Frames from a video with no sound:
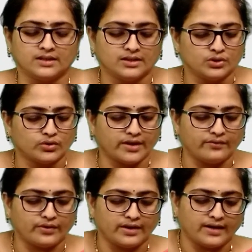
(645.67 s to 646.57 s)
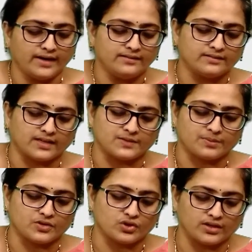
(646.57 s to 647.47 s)
You can rewrite this
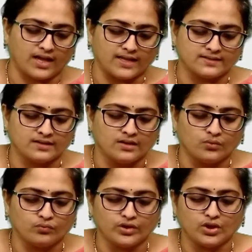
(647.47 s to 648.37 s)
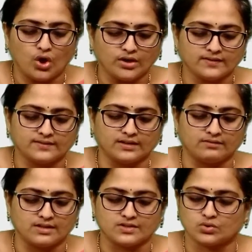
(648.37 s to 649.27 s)
expression as V0 is
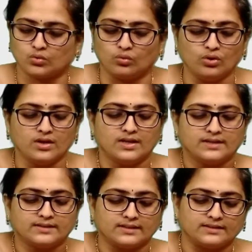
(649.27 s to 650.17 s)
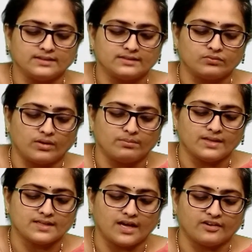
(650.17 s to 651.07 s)
equals to, see, this 1 plus
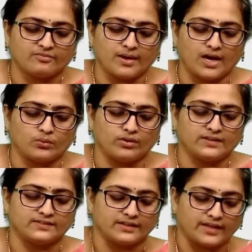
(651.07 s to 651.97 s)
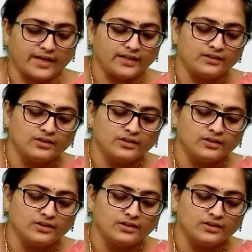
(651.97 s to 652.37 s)
Rf by R1 is a gain.